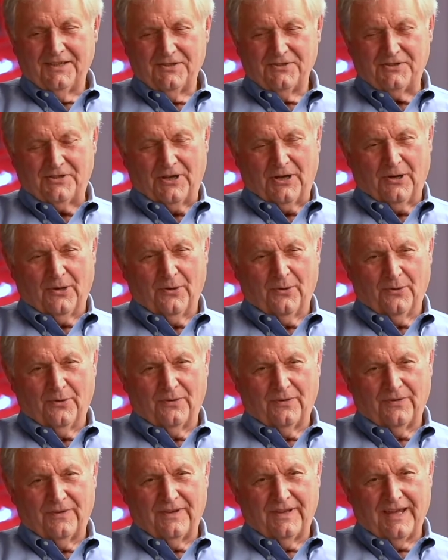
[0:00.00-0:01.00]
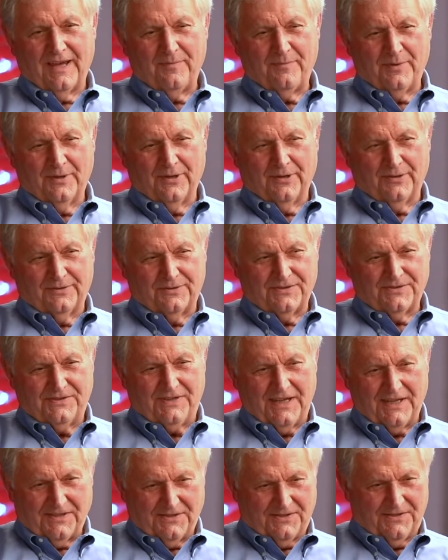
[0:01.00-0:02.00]
So they built
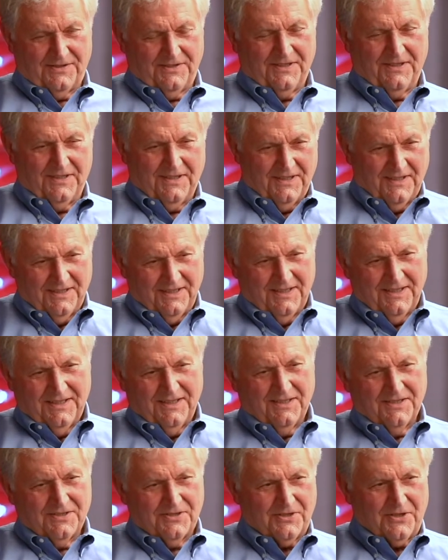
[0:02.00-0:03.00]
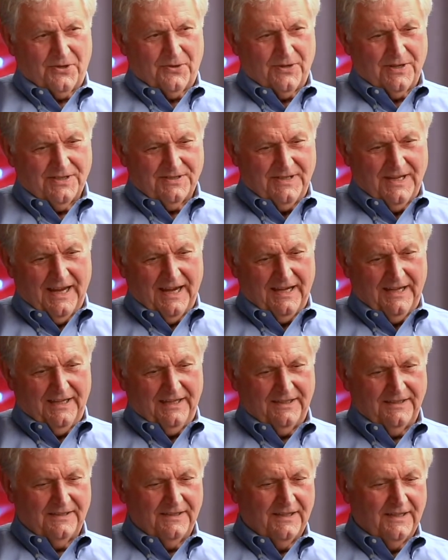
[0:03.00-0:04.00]
6 Series
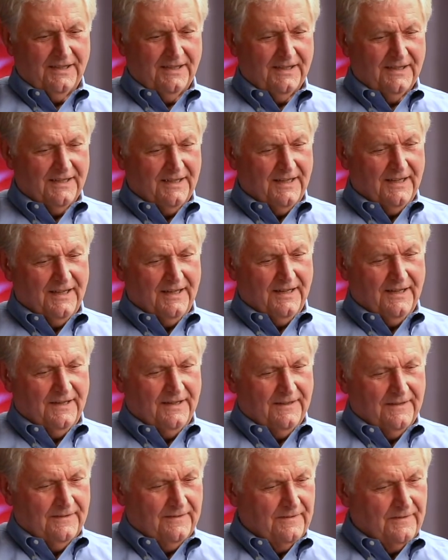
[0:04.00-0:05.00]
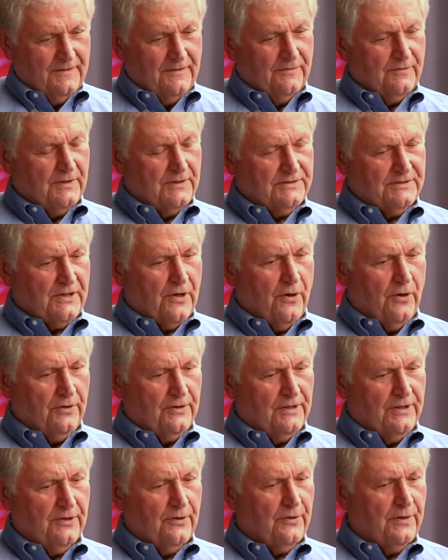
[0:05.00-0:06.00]
90, it's
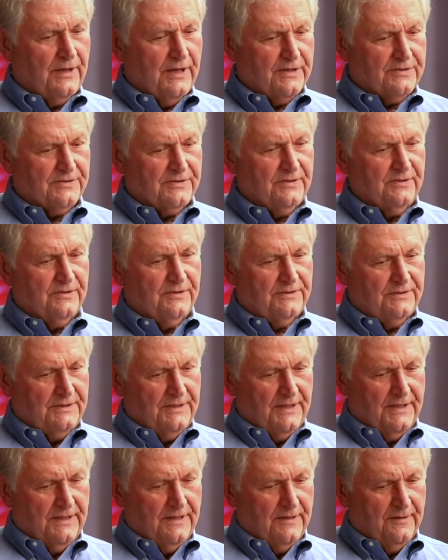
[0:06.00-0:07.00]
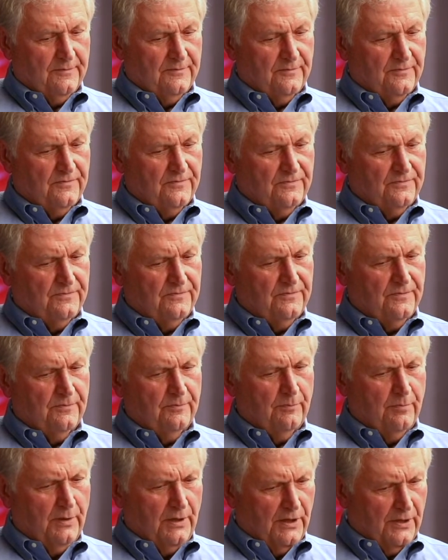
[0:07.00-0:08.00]
called an iridescent
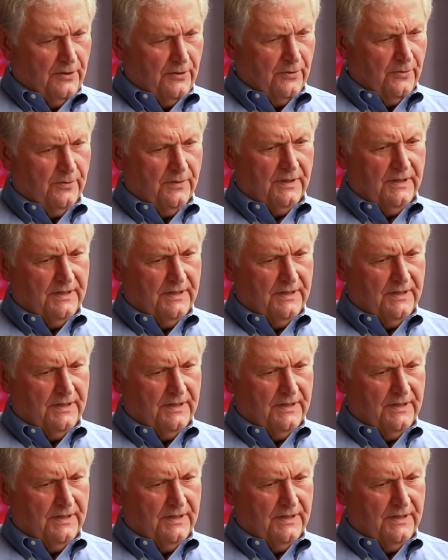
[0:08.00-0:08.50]
blue,